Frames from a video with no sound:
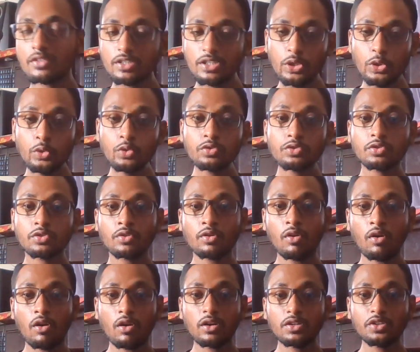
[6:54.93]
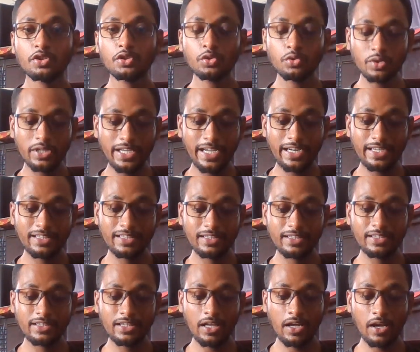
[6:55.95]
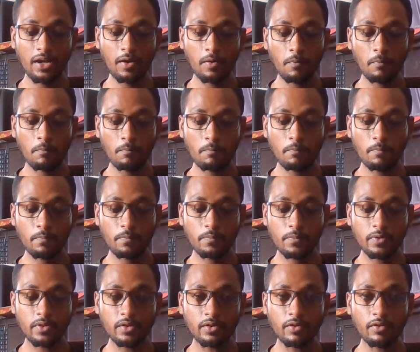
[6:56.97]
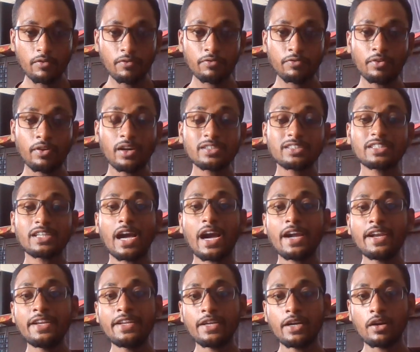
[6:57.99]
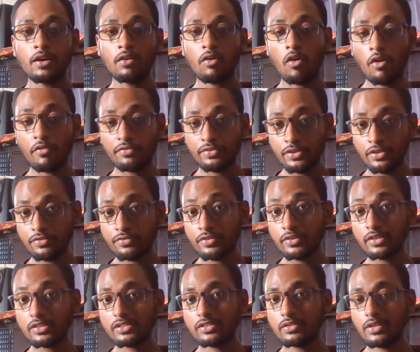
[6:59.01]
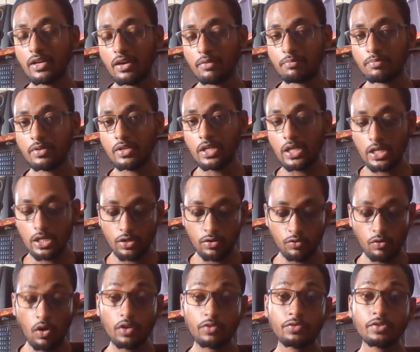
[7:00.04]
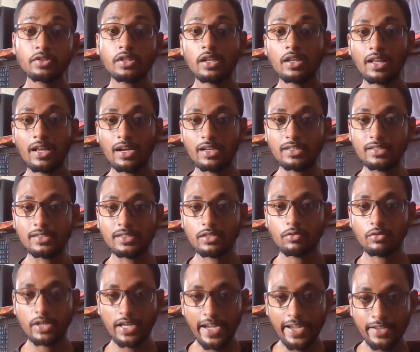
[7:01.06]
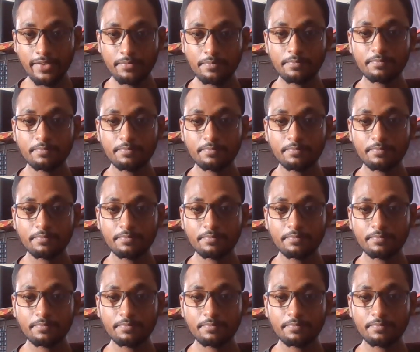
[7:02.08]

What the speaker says: use Claude to get the first idea of your first draft, not for the last. Okay.